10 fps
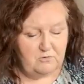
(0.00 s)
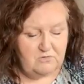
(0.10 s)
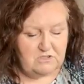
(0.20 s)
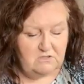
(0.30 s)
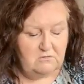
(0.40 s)

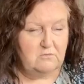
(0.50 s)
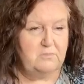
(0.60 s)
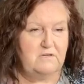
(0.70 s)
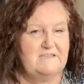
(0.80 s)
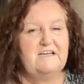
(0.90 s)
Bolton
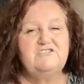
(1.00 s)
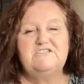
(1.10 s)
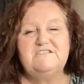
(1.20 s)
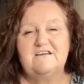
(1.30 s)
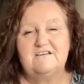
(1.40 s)
or, yes,
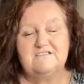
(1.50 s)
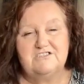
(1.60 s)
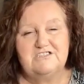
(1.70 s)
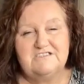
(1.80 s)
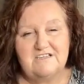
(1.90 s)
she
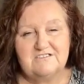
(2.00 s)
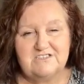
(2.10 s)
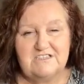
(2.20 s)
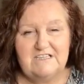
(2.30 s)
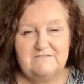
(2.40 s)
does. She
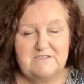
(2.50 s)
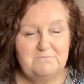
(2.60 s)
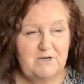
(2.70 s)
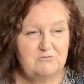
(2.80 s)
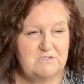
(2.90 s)
does. She lives
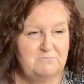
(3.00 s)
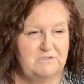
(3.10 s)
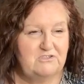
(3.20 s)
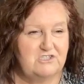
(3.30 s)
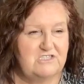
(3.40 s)
in
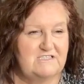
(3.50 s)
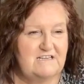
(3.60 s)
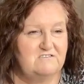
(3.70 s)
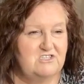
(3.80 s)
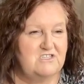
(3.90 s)
Bolton because she
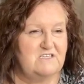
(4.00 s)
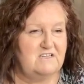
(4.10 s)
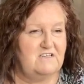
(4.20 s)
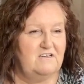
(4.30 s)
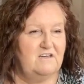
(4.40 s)
sounds just
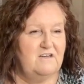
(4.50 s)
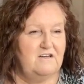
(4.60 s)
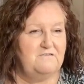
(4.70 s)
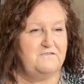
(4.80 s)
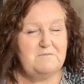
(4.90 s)
like a
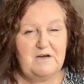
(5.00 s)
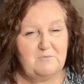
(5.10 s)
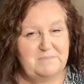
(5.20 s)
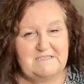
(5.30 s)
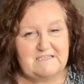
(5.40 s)

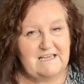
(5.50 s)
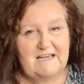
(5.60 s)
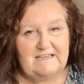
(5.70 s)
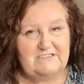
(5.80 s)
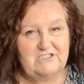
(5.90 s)
female Peter
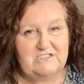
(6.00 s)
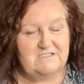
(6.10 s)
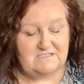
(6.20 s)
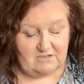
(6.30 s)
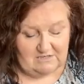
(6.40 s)
Kay.
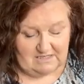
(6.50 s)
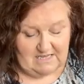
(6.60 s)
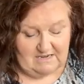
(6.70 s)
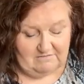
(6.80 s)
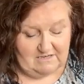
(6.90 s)
She's so
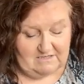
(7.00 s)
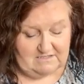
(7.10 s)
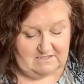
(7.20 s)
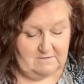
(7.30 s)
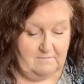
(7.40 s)

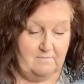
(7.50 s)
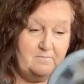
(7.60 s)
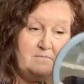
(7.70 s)
hilarious.